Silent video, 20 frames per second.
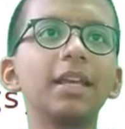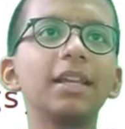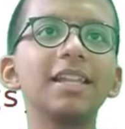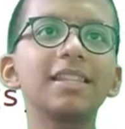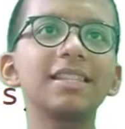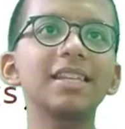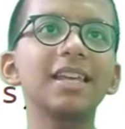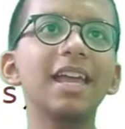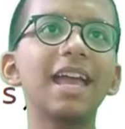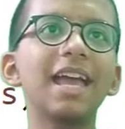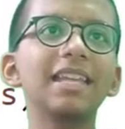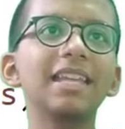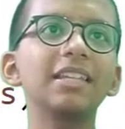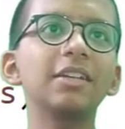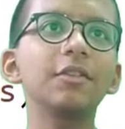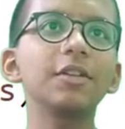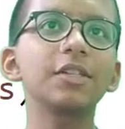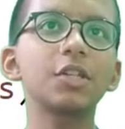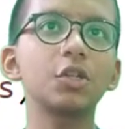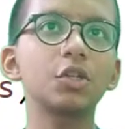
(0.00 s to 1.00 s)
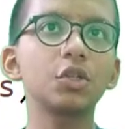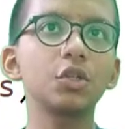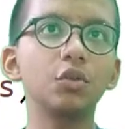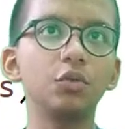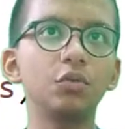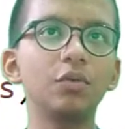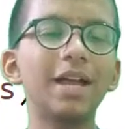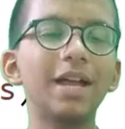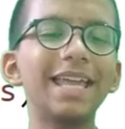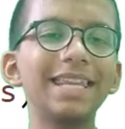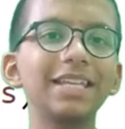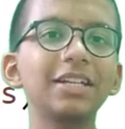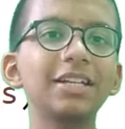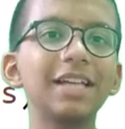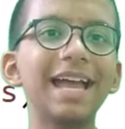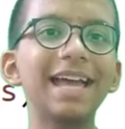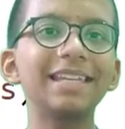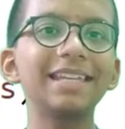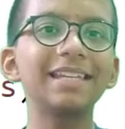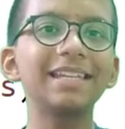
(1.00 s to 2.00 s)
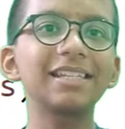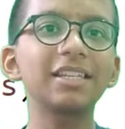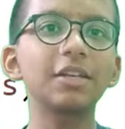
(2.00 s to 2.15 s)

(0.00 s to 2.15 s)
Let's say n equals to 2, n is